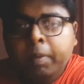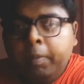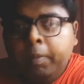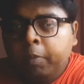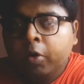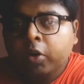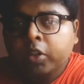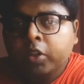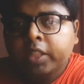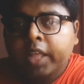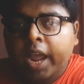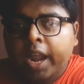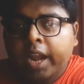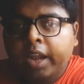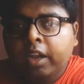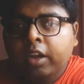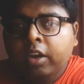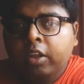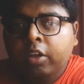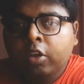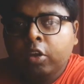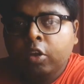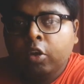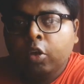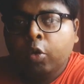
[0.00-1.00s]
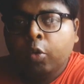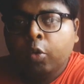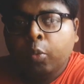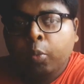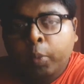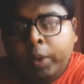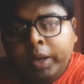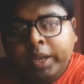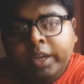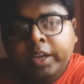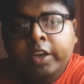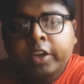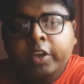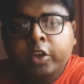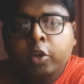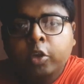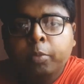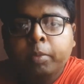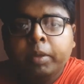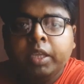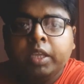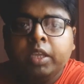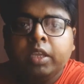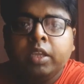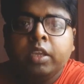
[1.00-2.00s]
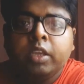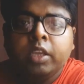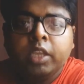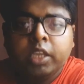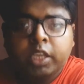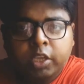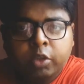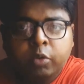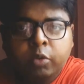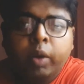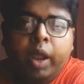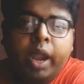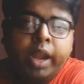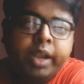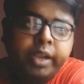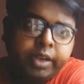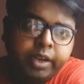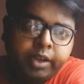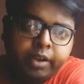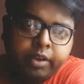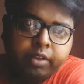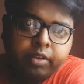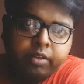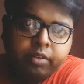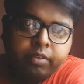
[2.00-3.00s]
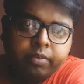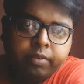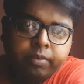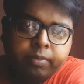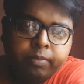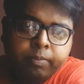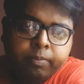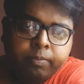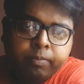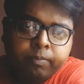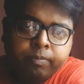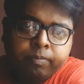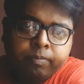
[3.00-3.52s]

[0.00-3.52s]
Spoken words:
But before that, we need to be united.